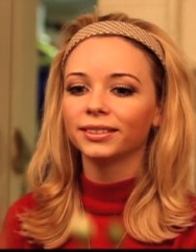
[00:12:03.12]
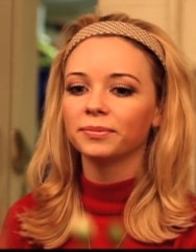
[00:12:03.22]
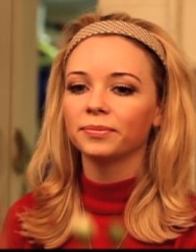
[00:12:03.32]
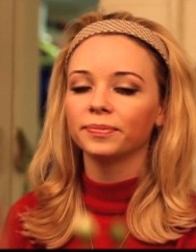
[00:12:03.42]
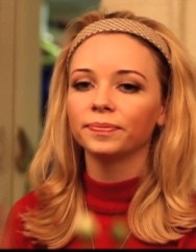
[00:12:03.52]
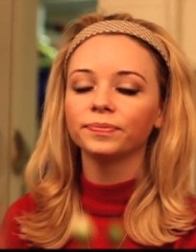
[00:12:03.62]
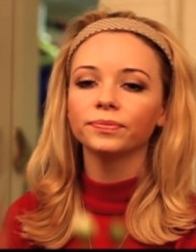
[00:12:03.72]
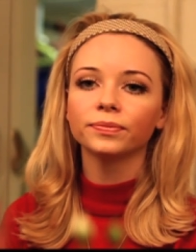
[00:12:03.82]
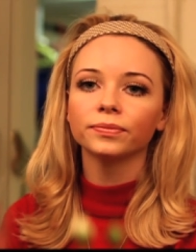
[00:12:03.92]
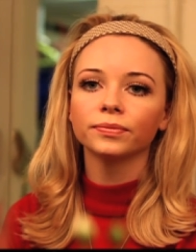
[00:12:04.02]
But you're talking
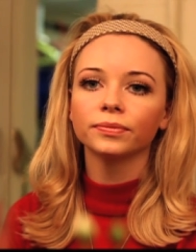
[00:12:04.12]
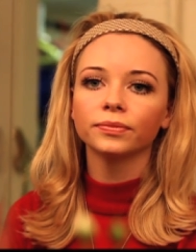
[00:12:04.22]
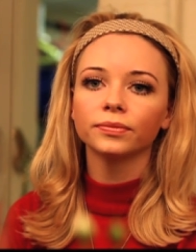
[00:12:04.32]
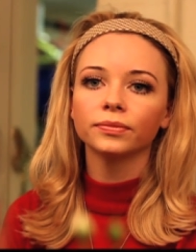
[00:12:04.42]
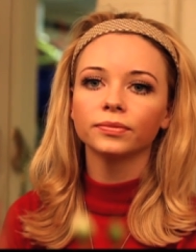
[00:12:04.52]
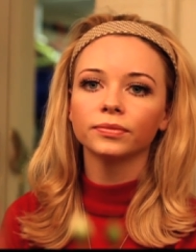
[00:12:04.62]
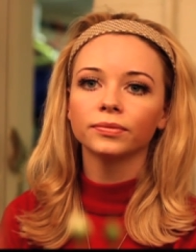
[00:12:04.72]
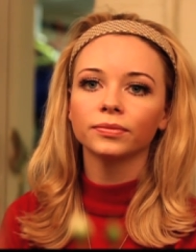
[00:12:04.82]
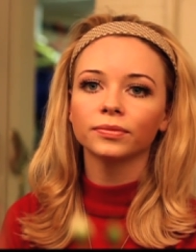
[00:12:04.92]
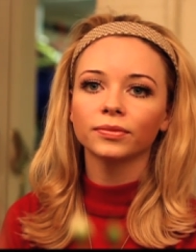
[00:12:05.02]
about Jimmy.